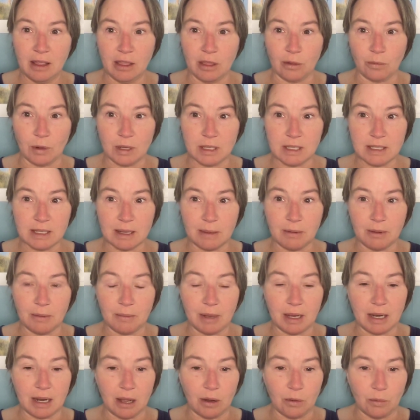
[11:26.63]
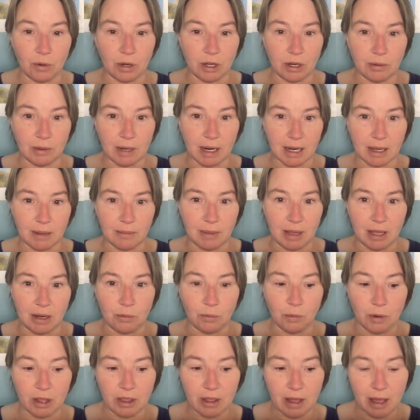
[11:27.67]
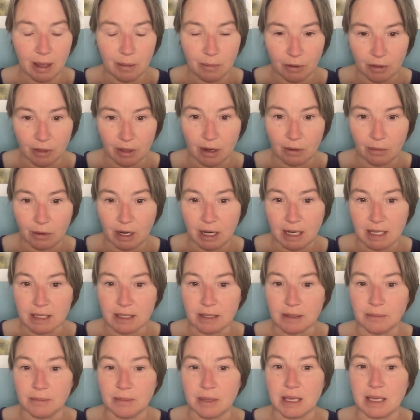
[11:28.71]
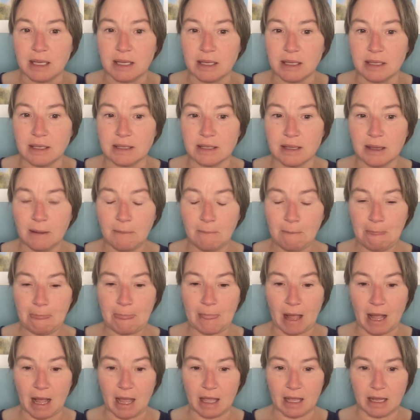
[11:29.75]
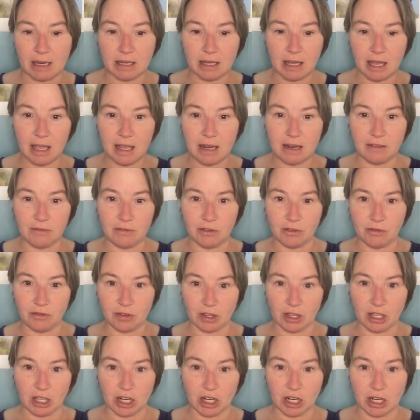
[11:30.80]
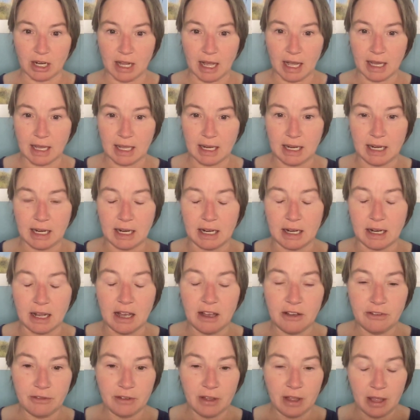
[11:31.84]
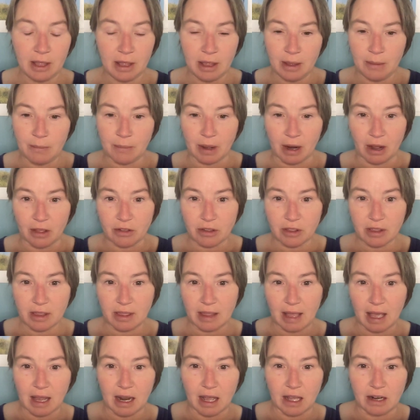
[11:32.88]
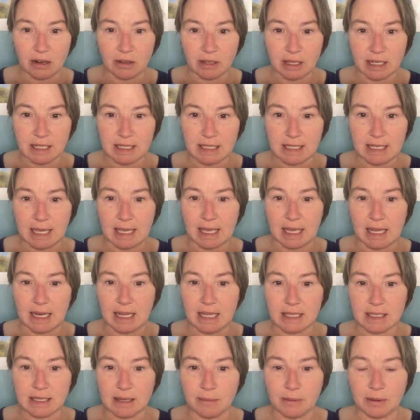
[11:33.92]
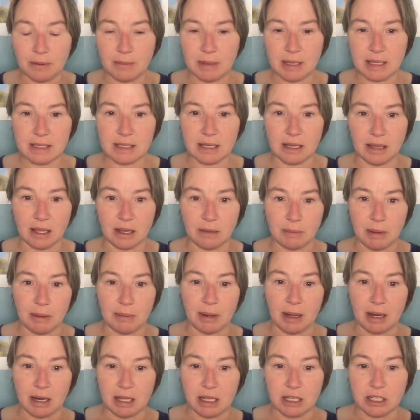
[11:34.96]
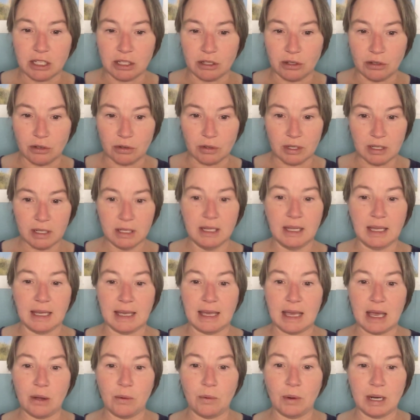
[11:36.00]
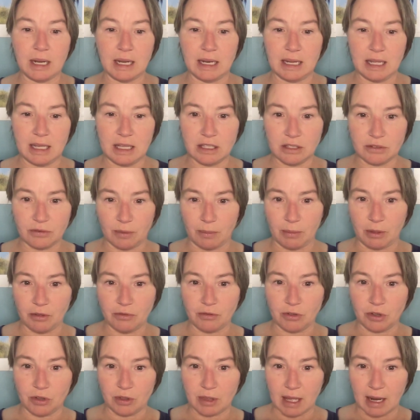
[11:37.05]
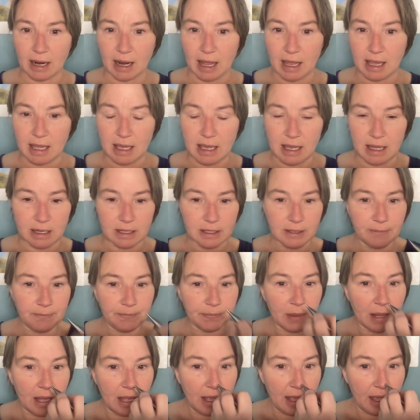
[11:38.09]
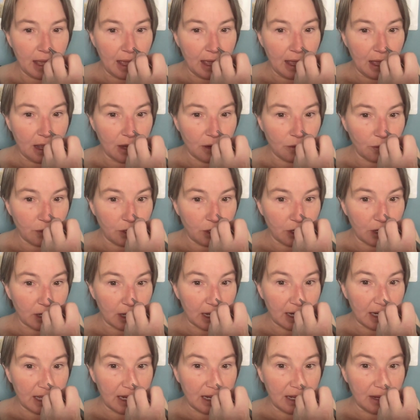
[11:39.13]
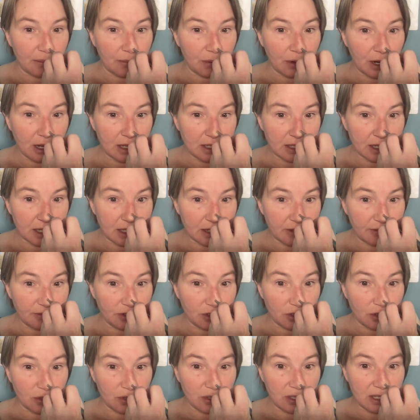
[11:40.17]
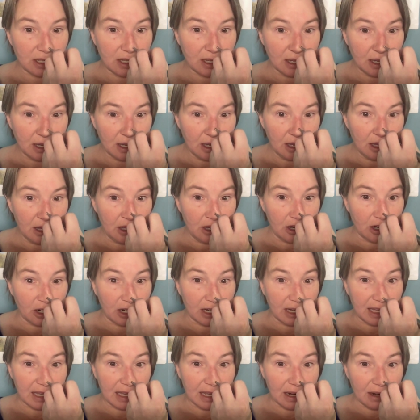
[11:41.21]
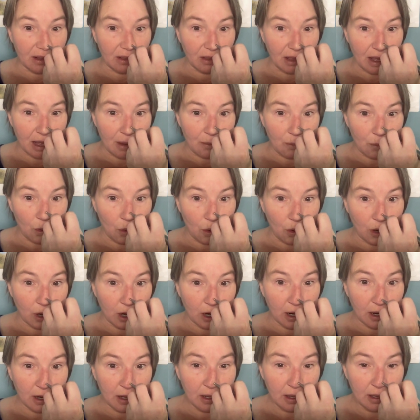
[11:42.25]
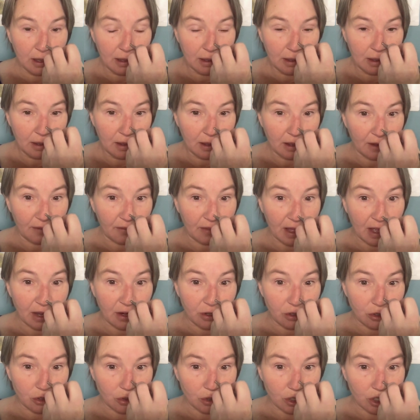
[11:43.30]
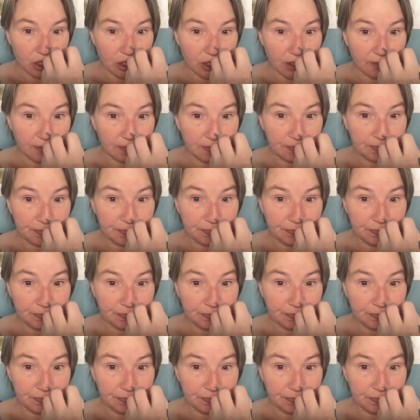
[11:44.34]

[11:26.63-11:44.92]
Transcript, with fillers: The one supplement I would recommend with hypothyroidism is iodine if you feel like you're not getting enough. But other than that, I don't like to take any supplements. I like my body to get what it needs from the food that I eat. And when you're not eating processed foods, you're going to get a lot more of that nutrition.